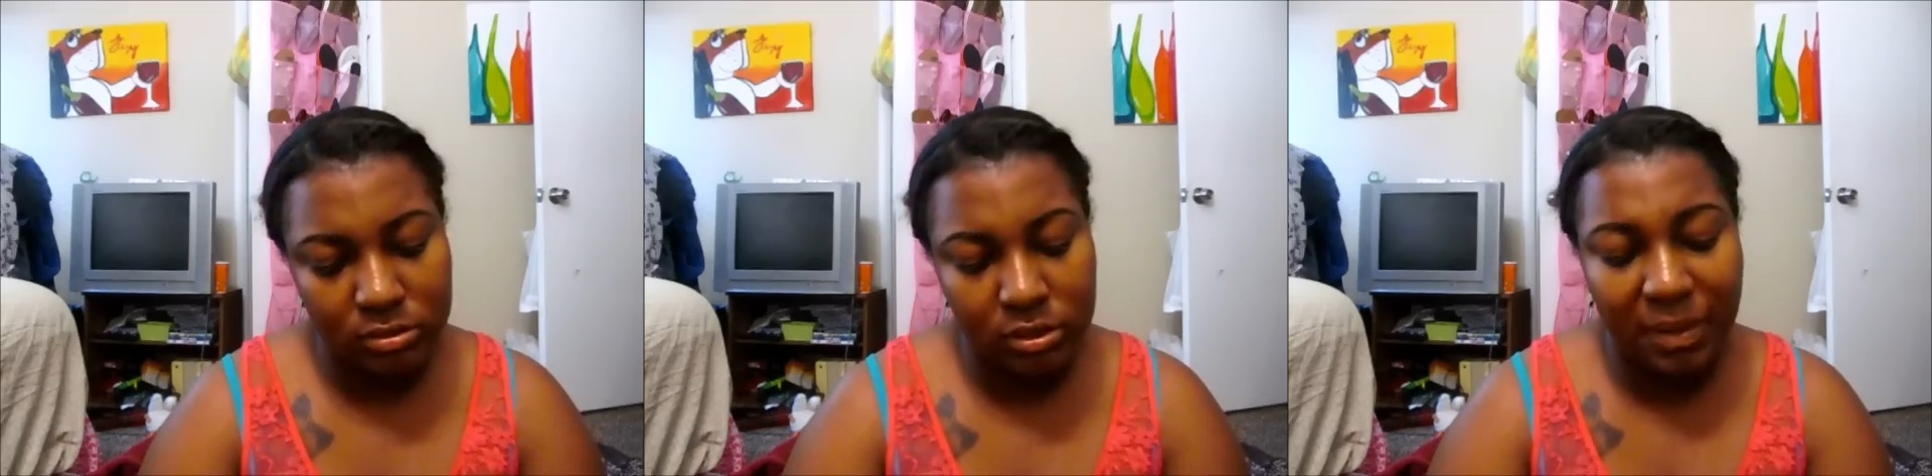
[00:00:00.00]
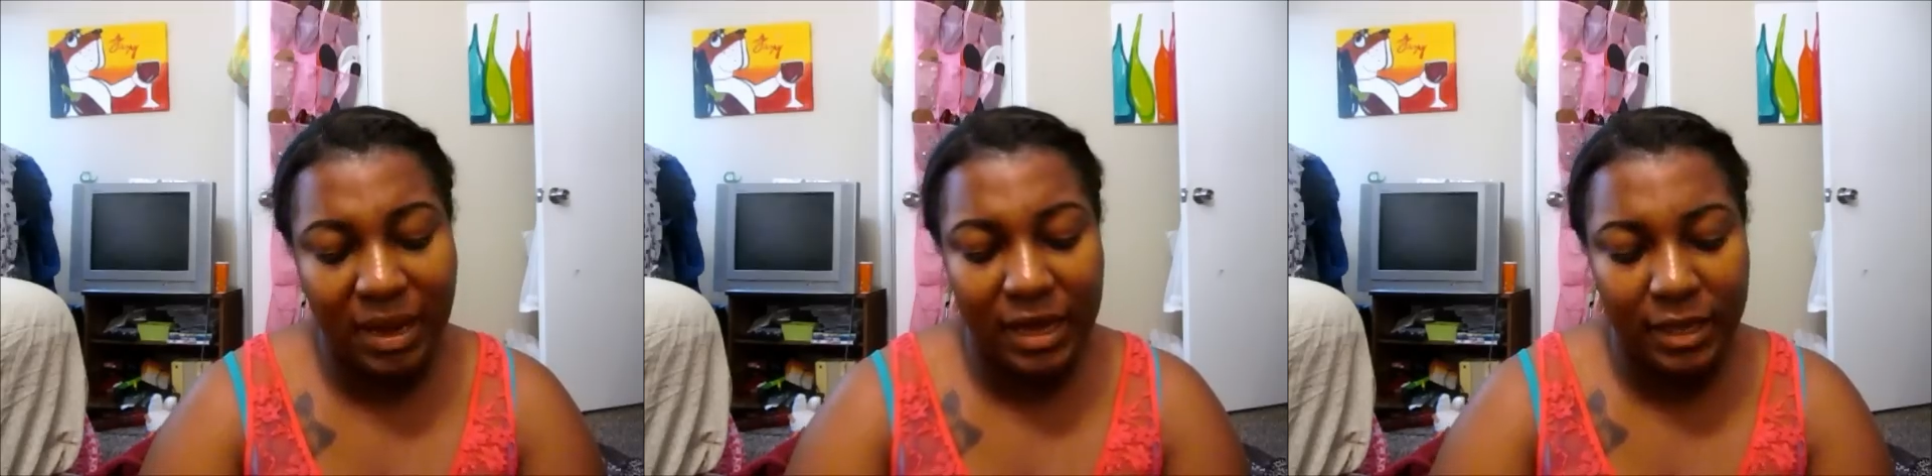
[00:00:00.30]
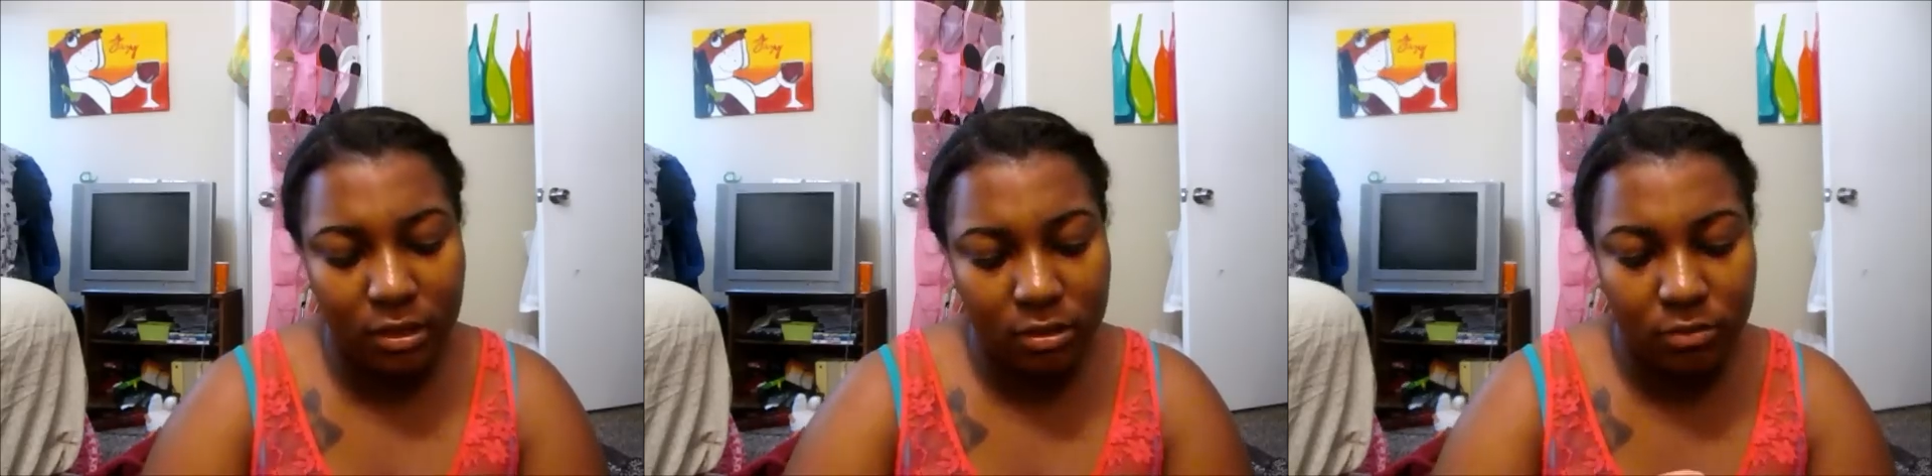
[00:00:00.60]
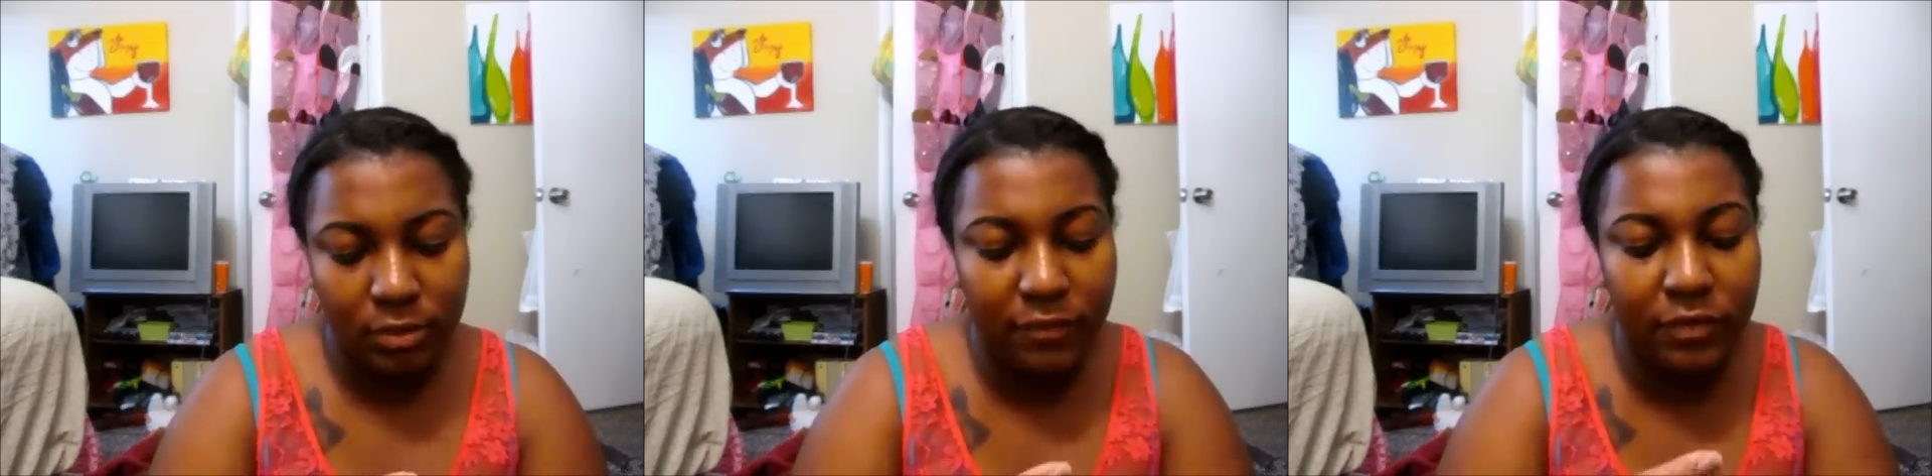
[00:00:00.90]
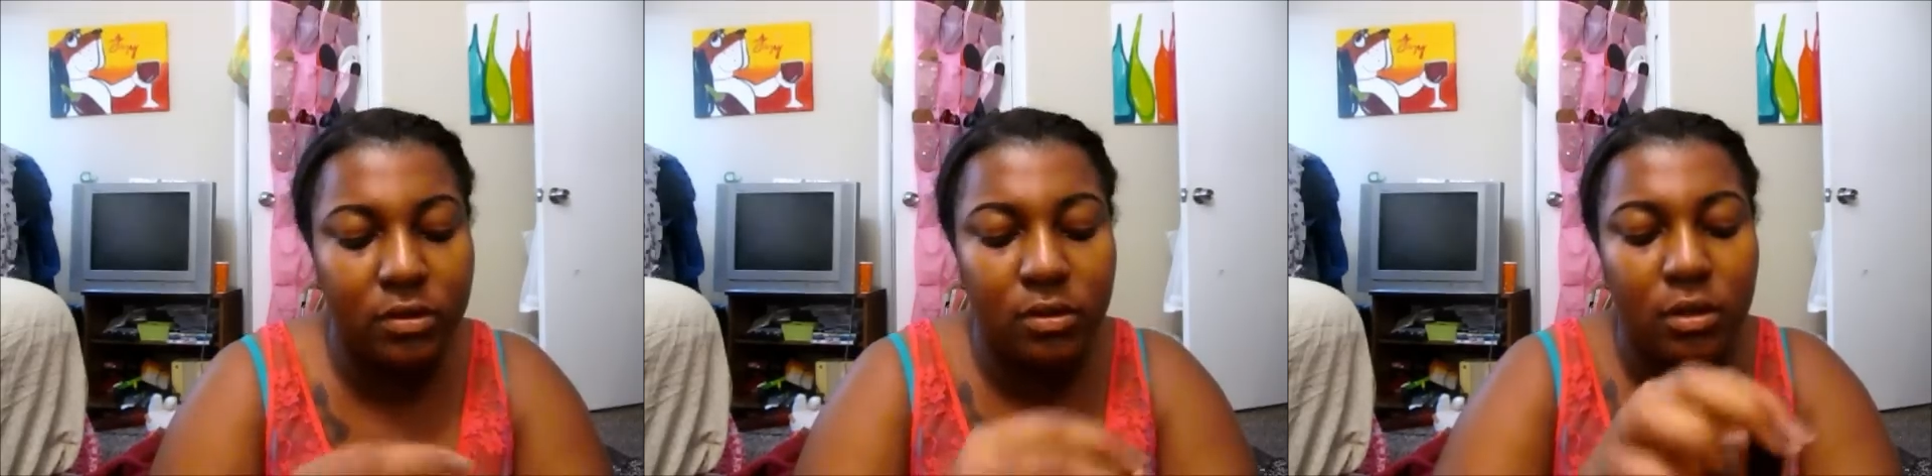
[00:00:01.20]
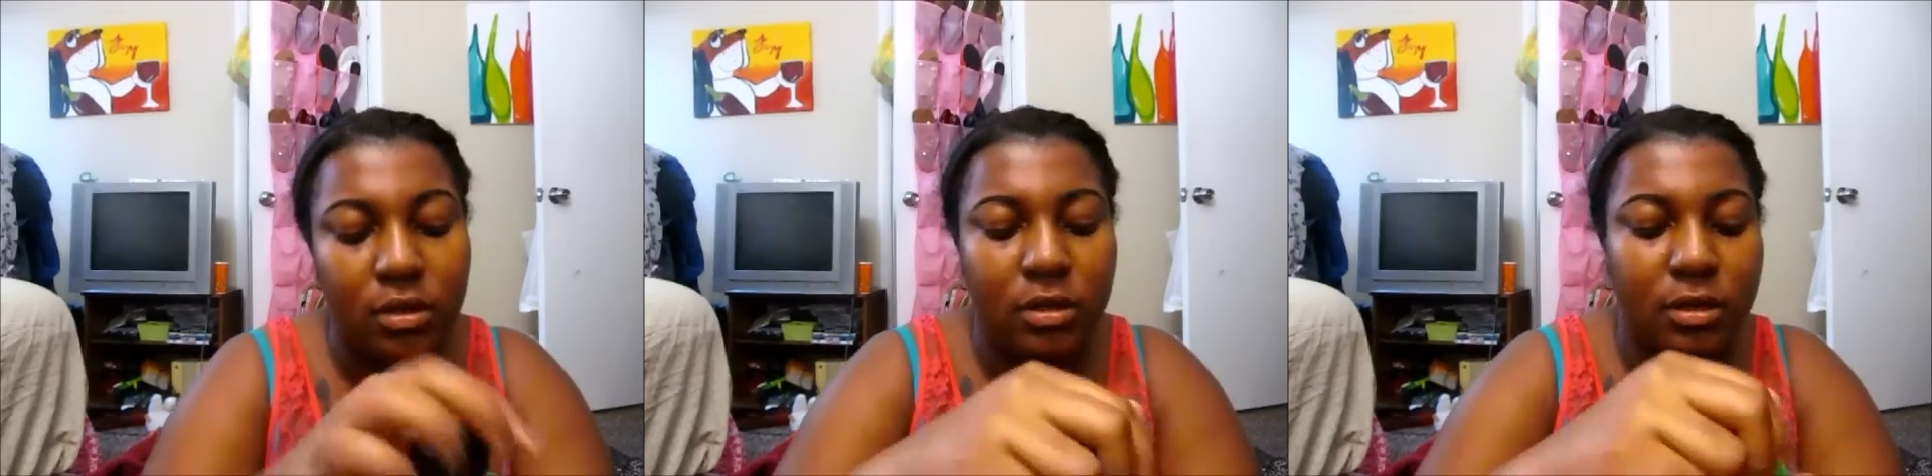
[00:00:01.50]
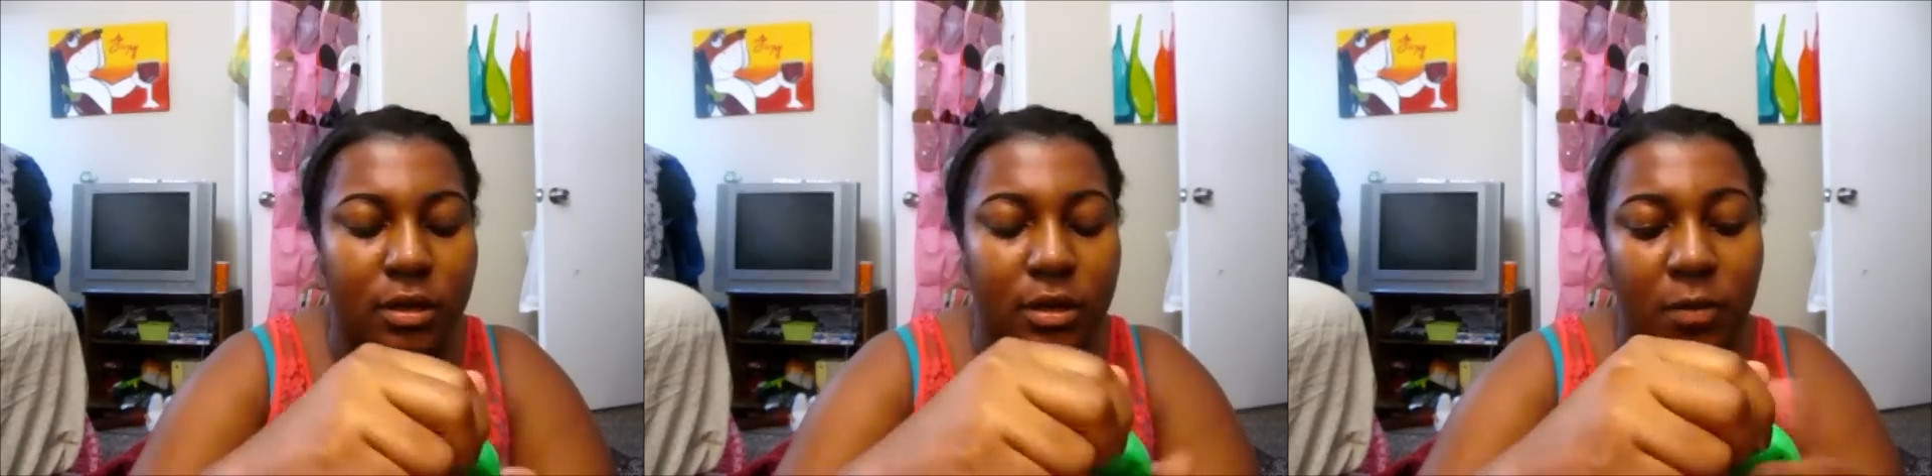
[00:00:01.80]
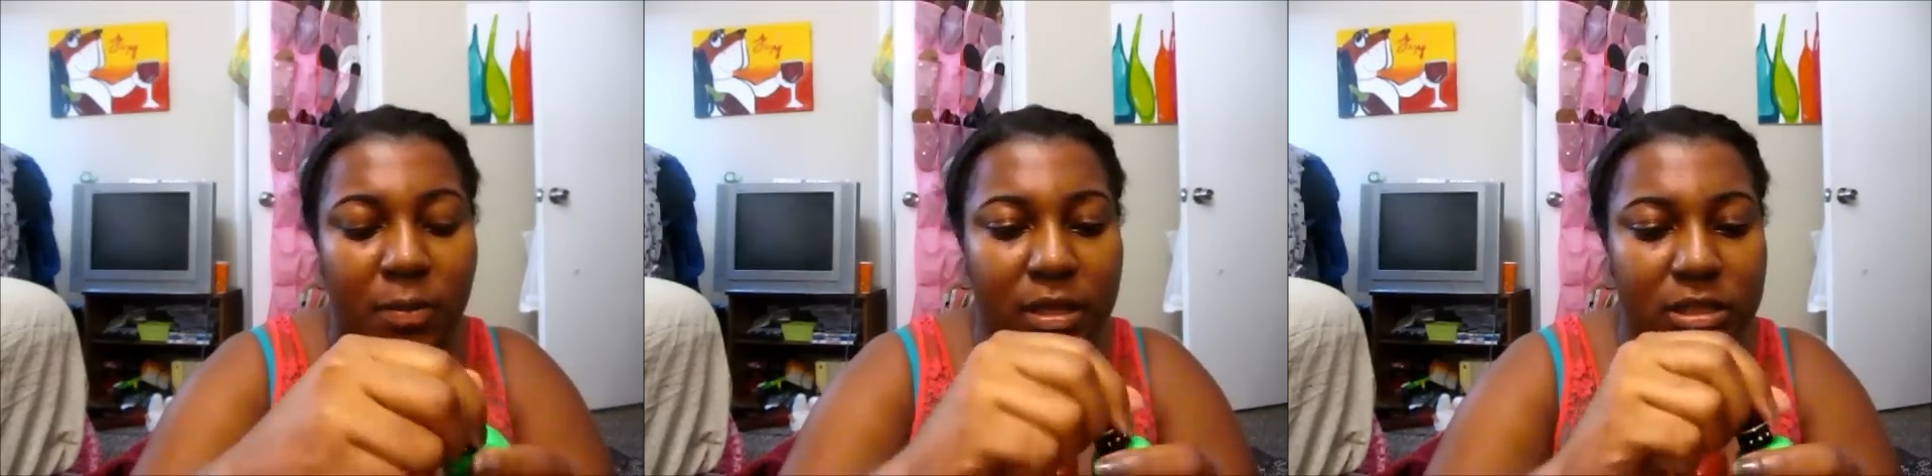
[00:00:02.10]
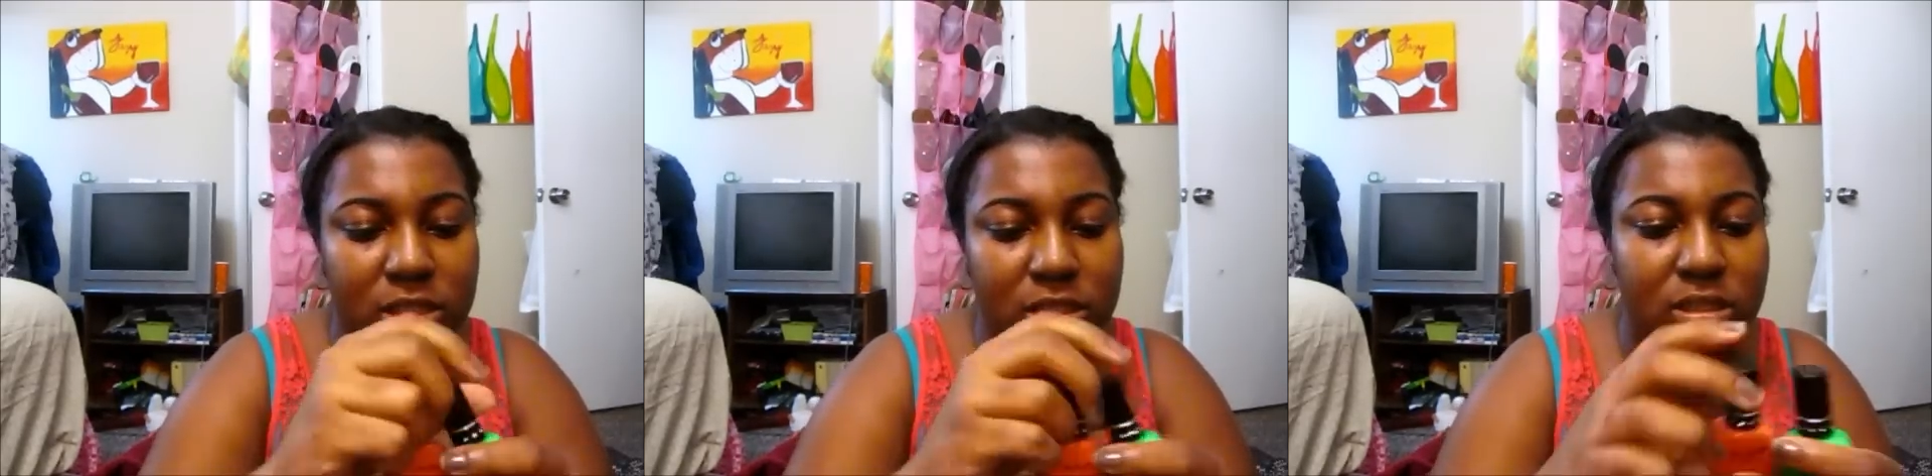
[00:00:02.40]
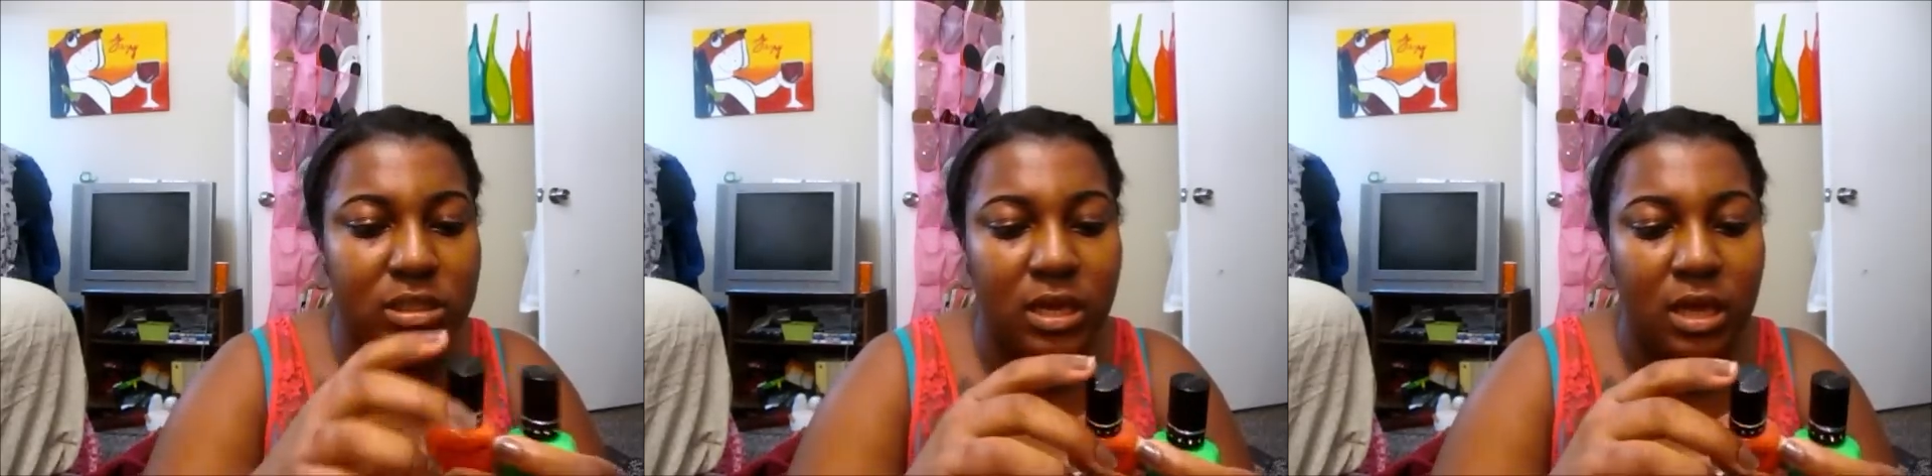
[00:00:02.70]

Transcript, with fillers: Nabai, whatever, nail polishes.